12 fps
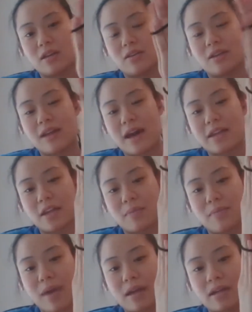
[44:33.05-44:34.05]
The
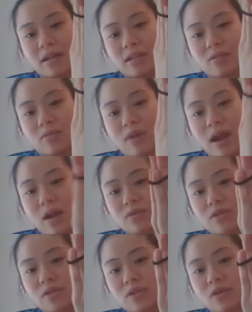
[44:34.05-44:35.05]
elastic band is
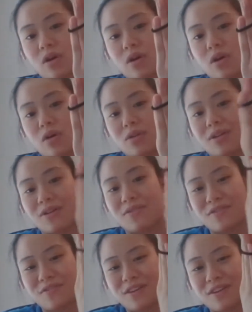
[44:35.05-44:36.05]
around all of
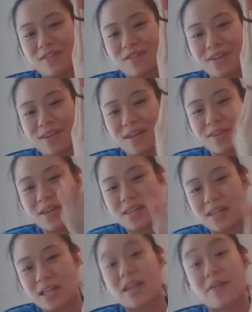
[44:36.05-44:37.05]
your fingers like this,
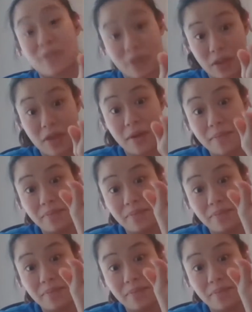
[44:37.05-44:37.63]
except for the thumb,